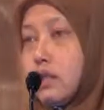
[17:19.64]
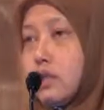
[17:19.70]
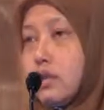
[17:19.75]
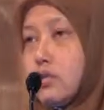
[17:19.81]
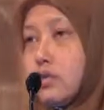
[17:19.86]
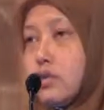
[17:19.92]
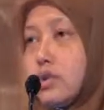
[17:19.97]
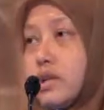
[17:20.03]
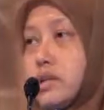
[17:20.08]

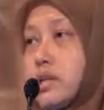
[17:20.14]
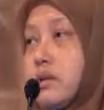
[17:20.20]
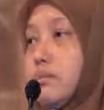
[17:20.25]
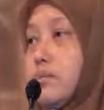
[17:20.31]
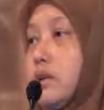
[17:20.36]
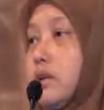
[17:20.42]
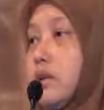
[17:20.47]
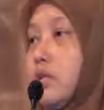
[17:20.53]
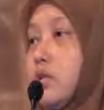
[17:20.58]
So for
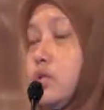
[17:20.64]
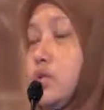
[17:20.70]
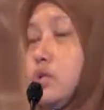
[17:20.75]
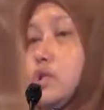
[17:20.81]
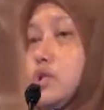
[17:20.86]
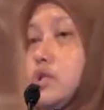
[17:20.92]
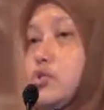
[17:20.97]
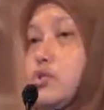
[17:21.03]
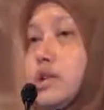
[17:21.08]
example, if you
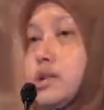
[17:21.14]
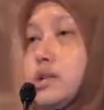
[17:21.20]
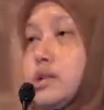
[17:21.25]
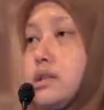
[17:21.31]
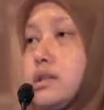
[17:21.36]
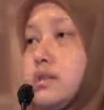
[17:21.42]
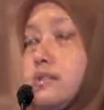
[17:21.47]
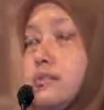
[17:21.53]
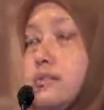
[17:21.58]
use a
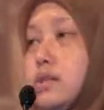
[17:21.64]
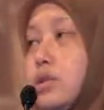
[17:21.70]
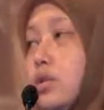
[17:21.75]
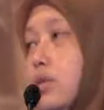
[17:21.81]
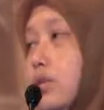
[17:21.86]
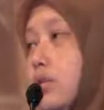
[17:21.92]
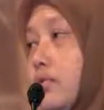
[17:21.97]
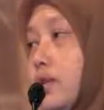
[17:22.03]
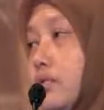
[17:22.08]
trust
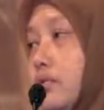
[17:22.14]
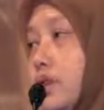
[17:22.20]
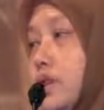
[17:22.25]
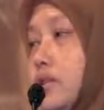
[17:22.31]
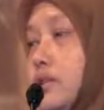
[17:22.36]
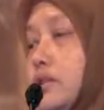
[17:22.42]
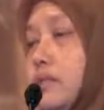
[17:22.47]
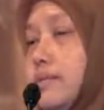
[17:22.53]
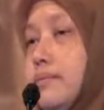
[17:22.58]
or a
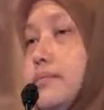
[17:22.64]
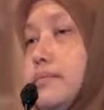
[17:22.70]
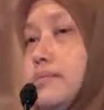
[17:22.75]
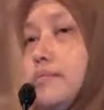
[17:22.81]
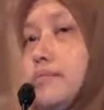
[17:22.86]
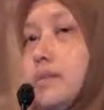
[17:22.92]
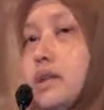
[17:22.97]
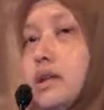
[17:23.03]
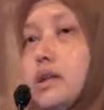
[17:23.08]
foundation,
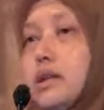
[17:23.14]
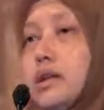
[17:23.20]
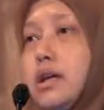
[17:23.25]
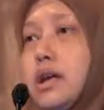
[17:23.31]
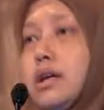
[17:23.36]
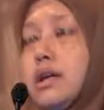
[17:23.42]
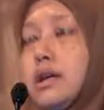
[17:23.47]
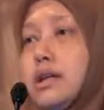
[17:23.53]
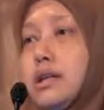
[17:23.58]

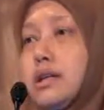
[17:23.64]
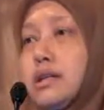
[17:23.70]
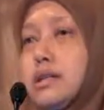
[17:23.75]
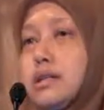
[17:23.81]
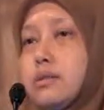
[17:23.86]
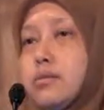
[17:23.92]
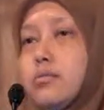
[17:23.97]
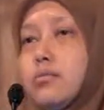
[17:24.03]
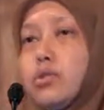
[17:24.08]
and it
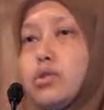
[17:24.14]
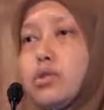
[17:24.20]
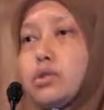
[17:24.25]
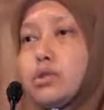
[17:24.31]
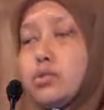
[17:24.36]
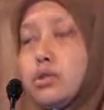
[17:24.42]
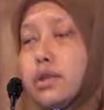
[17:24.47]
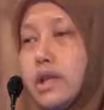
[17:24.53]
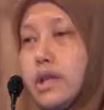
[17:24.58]
is more
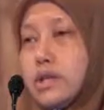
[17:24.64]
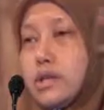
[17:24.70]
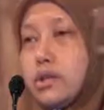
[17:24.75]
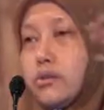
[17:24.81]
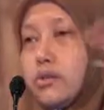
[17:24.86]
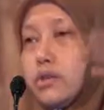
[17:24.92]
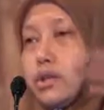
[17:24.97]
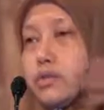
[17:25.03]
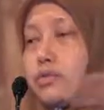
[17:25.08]
to cater
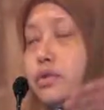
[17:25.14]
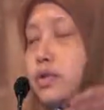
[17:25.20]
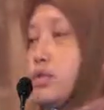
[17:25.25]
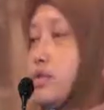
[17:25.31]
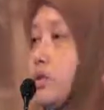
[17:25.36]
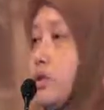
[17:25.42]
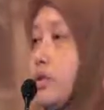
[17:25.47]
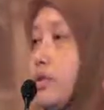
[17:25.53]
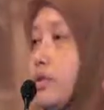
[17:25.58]
for the
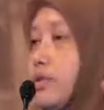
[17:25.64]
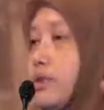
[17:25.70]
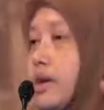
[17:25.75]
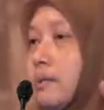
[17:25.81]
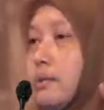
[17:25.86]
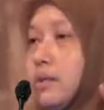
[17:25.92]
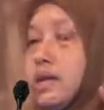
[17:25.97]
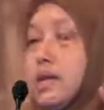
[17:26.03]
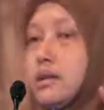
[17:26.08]
future of the
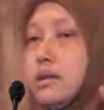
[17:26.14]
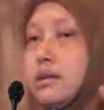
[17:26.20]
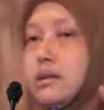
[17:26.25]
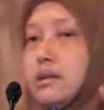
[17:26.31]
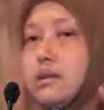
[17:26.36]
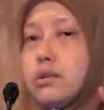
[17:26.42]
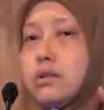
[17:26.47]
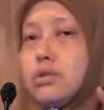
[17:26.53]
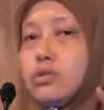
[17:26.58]
family,
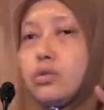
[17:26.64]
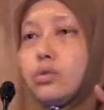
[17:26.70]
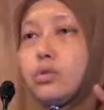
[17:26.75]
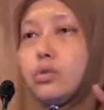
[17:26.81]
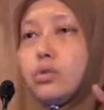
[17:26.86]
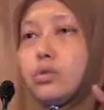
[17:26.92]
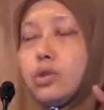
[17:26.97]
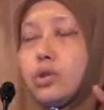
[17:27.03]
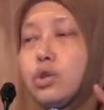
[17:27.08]

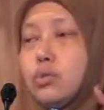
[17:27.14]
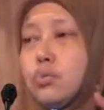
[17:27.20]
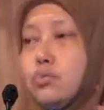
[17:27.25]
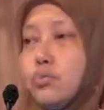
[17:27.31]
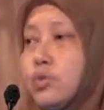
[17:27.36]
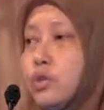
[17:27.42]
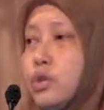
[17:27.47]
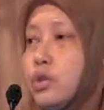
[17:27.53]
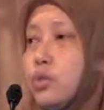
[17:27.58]
so you
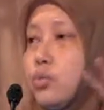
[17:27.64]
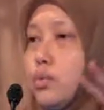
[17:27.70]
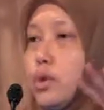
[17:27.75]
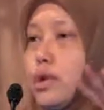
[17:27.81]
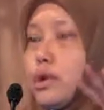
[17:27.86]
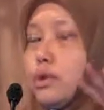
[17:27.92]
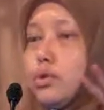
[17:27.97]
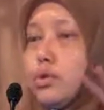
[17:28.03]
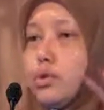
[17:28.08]
put your
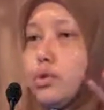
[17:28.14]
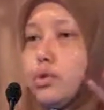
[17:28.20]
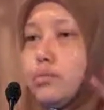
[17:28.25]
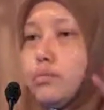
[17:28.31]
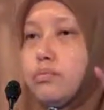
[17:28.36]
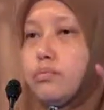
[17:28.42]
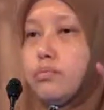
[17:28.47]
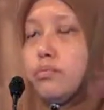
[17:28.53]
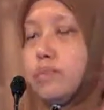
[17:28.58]
wealth or your
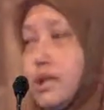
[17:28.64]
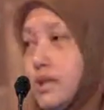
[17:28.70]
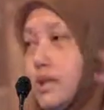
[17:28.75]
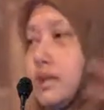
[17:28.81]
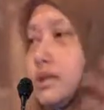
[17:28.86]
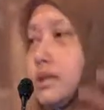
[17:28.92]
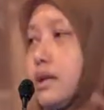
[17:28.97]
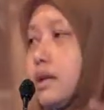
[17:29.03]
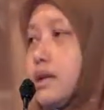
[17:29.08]

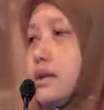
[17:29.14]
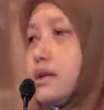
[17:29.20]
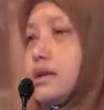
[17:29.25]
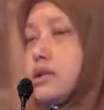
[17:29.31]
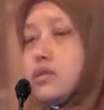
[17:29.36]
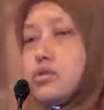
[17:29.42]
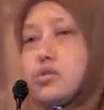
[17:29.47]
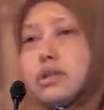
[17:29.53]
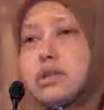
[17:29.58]
business under
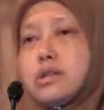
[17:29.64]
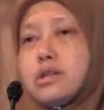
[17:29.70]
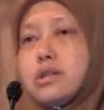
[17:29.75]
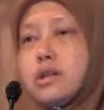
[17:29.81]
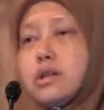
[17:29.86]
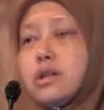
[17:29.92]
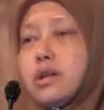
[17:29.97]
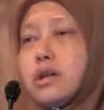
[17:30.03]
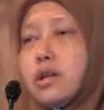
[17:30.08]
this trust,
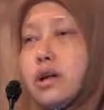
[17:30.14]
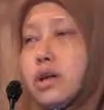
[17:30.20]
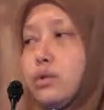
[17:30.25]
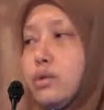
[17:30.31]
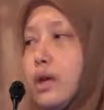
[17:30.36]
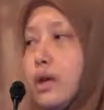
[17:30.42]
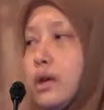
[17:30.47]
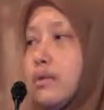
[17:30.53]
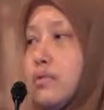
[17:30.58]
and you
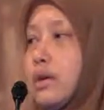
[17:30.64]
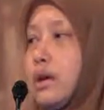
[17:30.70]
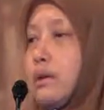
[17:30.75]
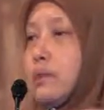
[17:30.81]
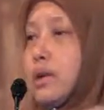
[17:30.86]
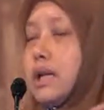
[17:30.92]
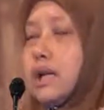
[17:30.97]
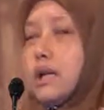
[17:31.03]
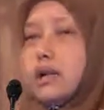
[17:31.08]
will have
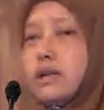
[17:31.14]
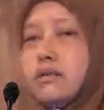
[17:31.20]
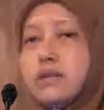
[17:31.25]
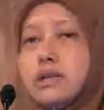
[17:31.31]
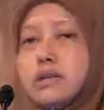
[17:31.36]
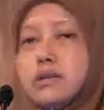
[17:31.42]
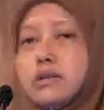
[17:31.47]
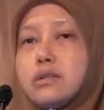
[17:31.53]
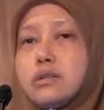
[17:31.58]
family
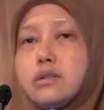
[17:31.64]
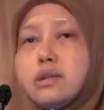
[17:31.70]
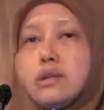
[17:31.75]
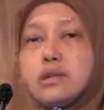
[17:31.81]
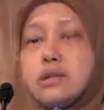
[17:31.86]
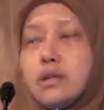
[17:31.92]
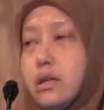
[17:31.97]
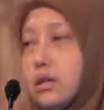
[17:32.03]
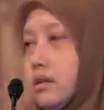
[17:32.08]
governance,
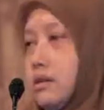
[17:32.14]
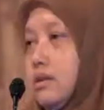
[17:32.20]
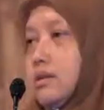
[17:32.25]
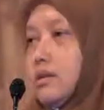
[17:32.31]
let's say